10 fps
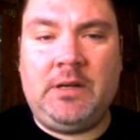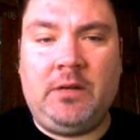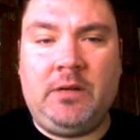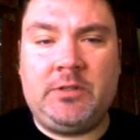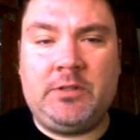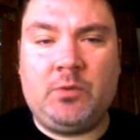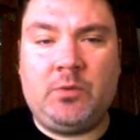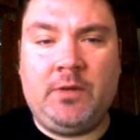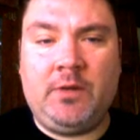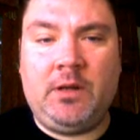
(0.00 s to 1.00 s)
which is more
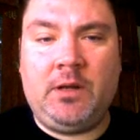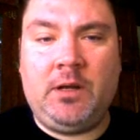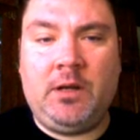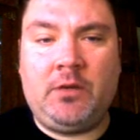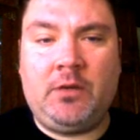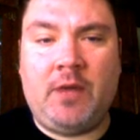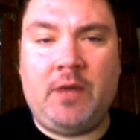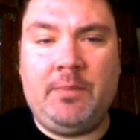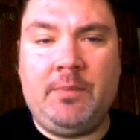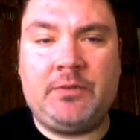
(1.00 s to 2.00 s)
of a
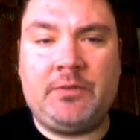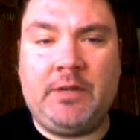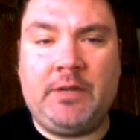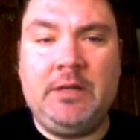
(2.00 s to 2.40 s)
crime mystery